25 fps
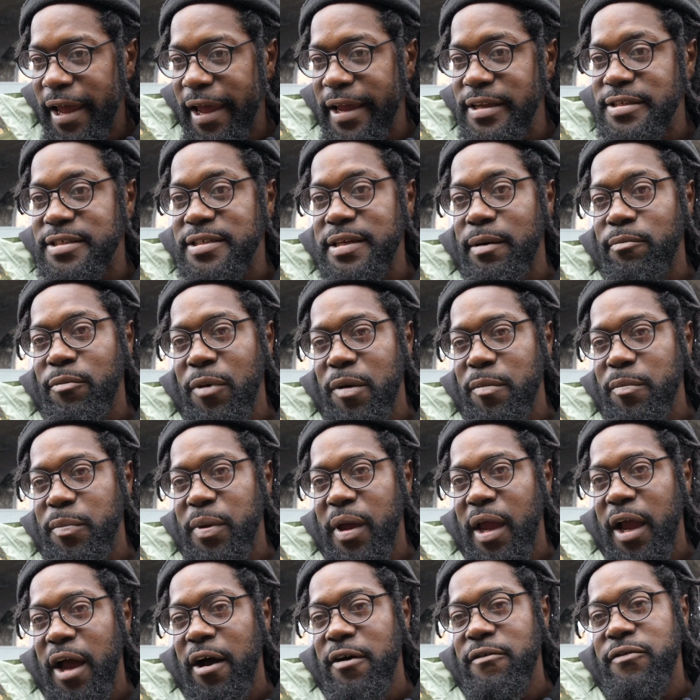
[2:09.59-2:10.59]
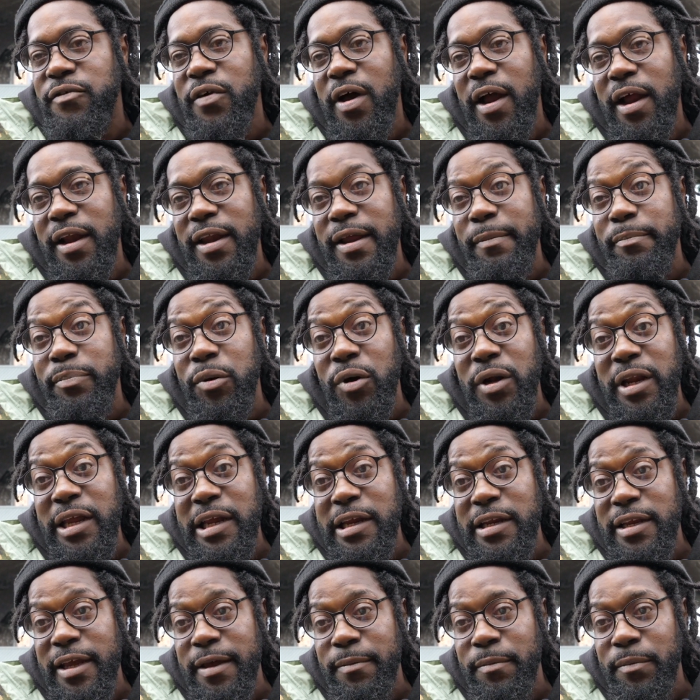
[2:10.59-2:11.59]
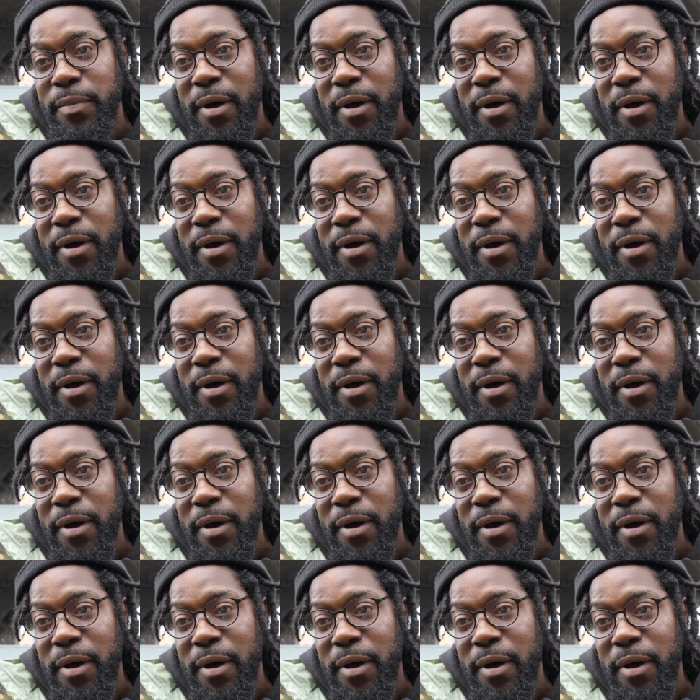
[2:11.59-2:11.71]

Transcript: It's someone being overtly bullied in